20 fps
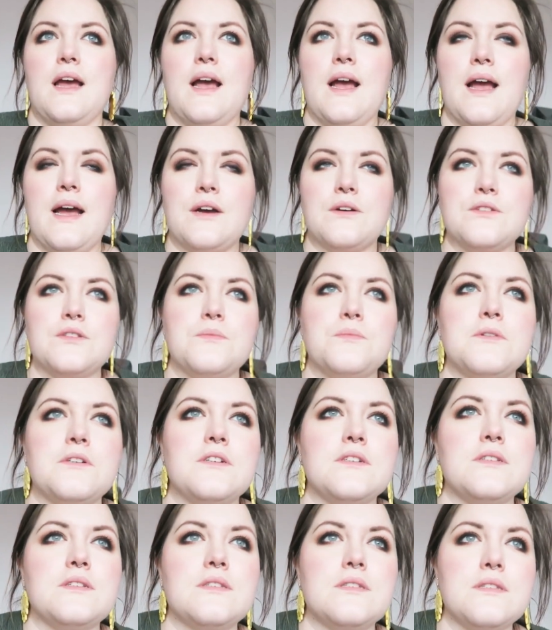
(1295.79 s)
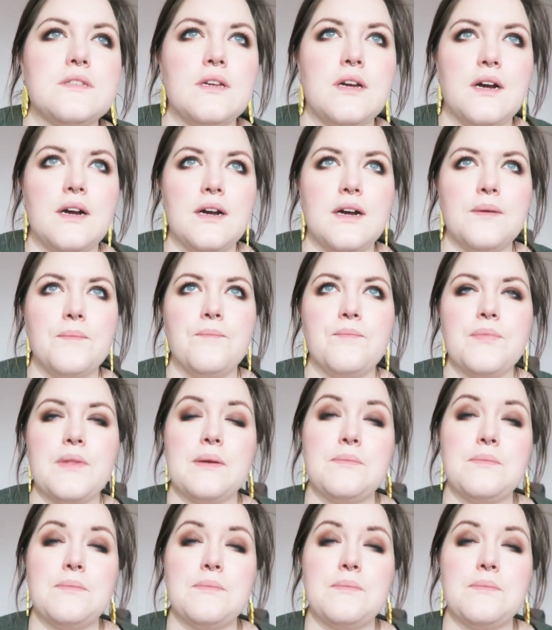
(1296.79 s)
house because um,